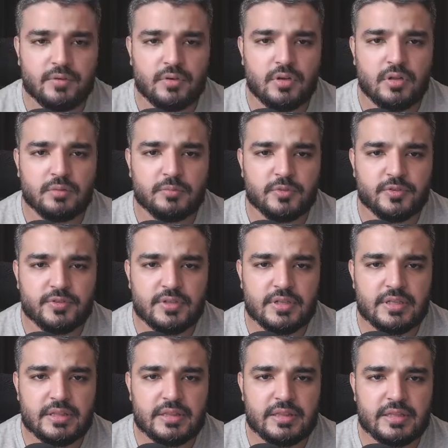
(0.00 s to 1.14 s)
almost
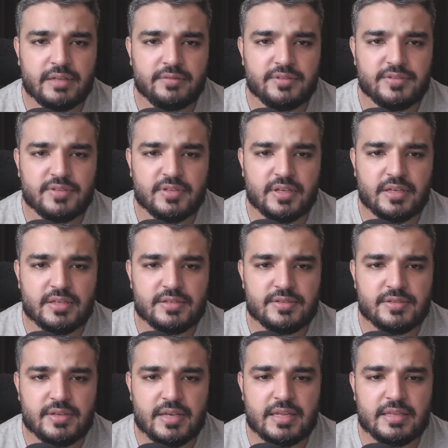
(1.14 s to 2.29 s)
11
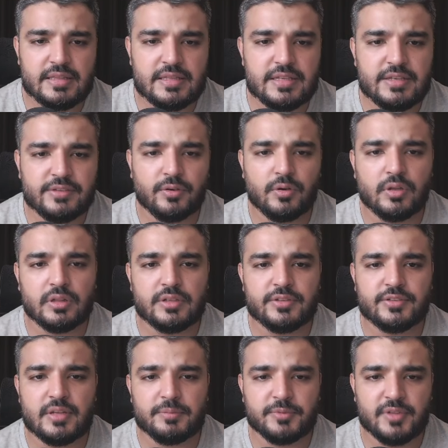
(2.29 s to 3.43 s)
seconds, and these are all the
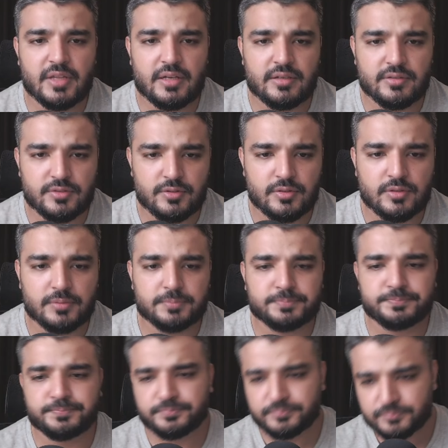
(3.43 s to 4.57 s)
steps that it took.
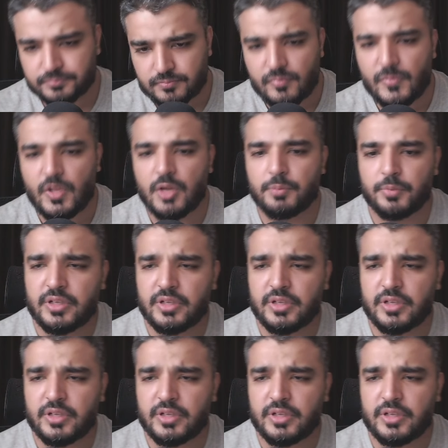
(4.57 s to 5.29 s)
Pretty